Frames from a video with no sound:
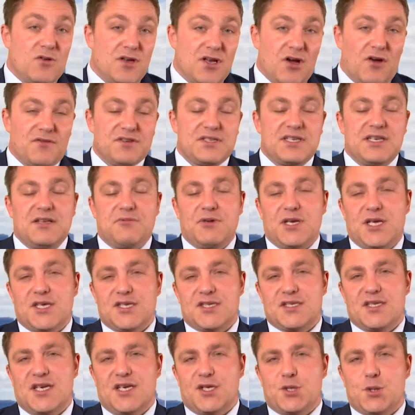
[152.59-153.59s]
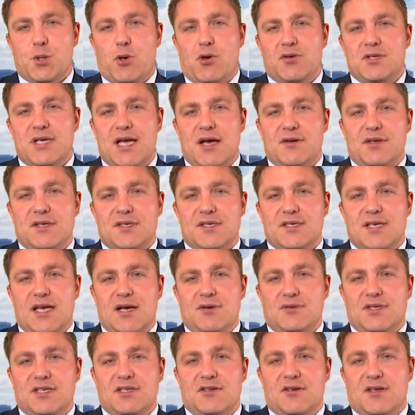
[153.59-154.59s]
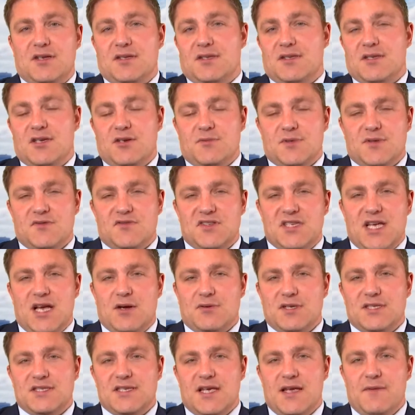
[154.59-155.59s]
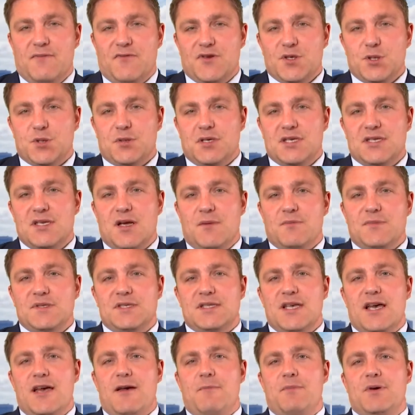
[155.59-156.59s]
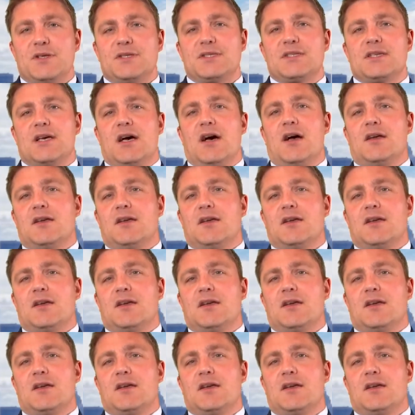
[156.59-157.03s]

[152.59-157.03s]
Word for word: obviously we're going to see a drawdown in Saudi in terms of Saudi's inventory numbers there, but uh,